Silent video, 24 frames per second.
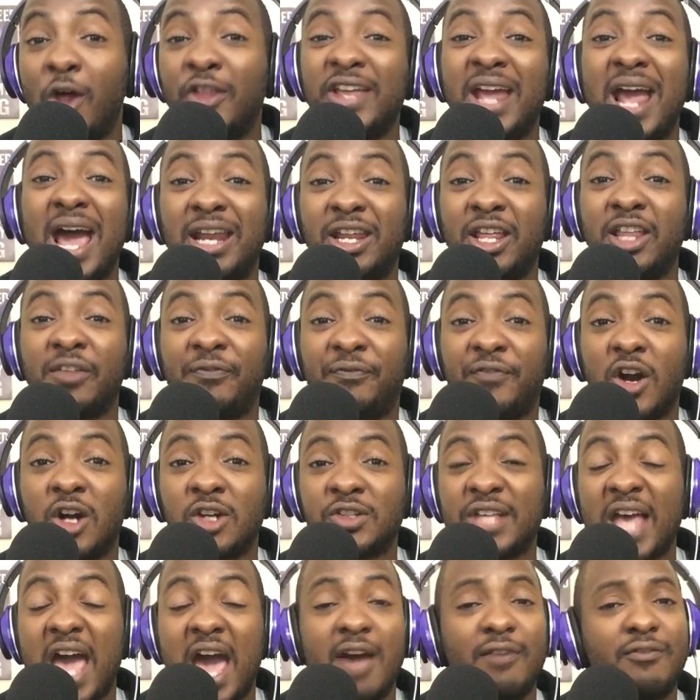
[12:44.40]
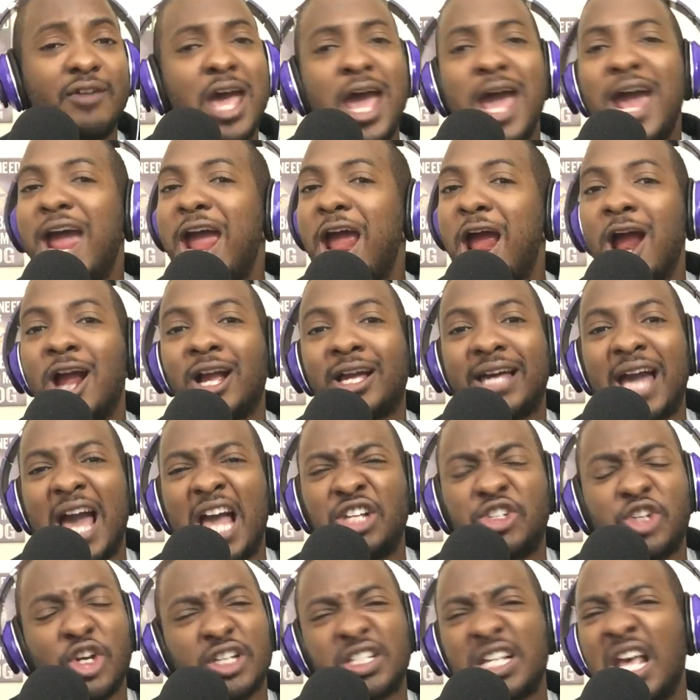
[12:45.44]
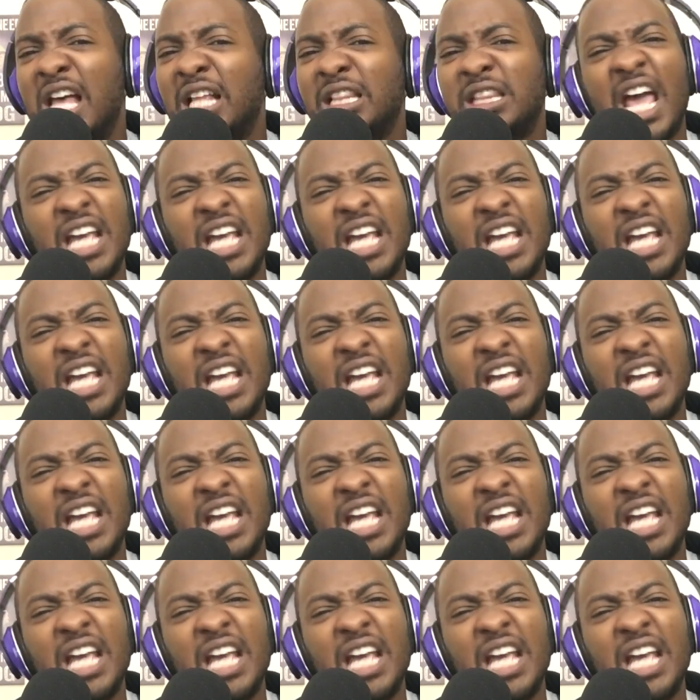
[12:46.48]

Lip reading: the end of the first half, Eric Kendricks